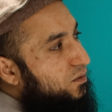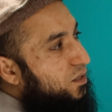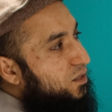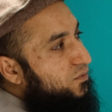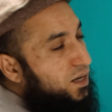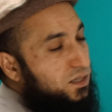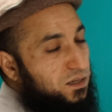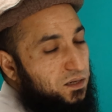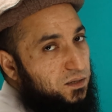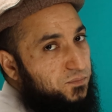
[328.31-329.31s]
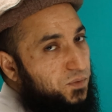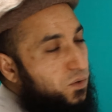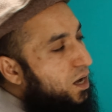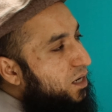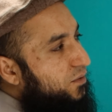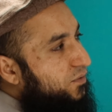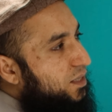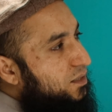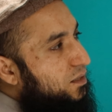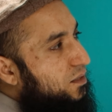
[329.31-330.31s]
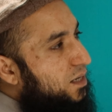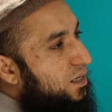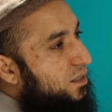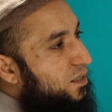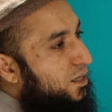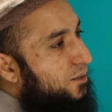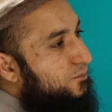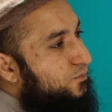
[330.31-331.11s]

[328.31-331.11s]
this final alif is silent here.